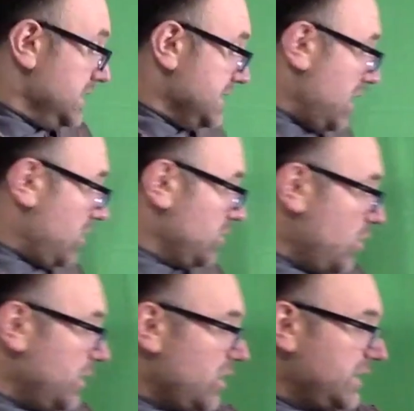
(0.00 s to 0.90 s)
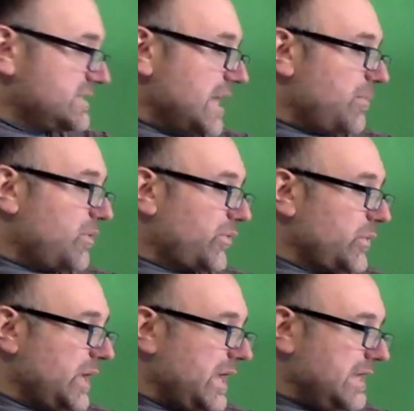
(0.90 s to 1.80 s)
Now, going on example
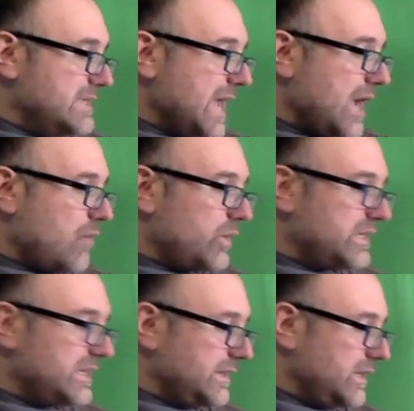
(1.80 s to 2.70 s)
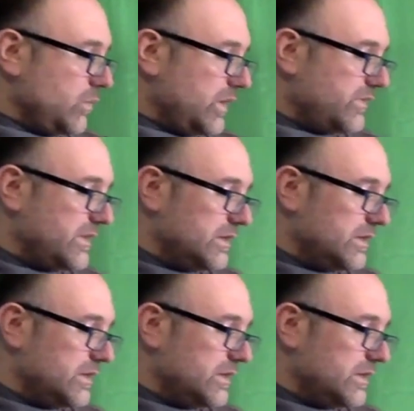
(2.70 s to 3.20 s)
3a, now we're dealing with